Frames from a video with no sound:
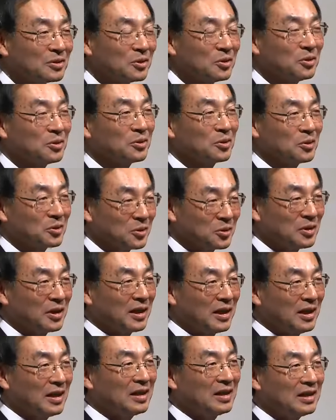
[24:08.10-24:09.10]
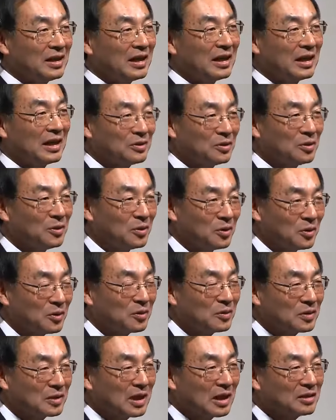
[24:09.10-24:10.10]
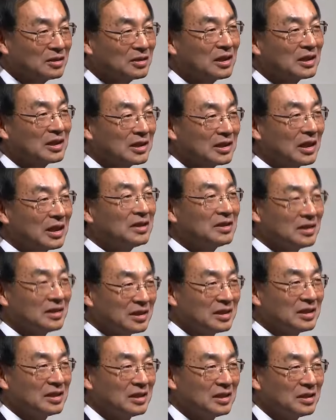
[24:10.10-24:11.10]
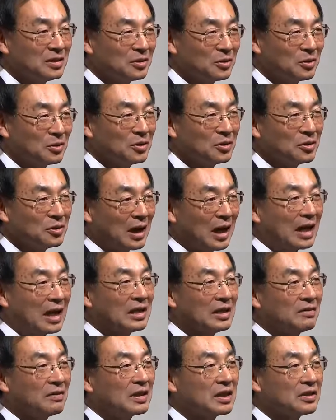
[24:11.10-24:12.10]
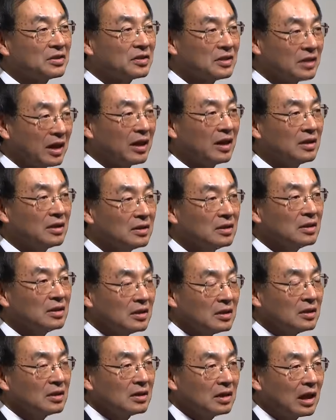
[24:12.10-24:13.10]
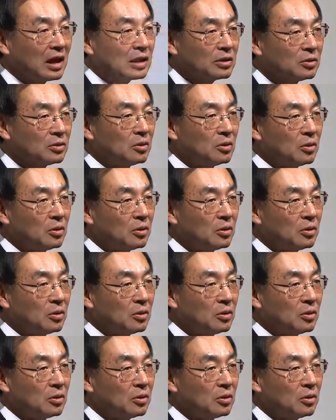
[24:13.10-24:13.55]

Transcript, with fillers: Now this time uh, we uh, are focusing on the prismatic battery.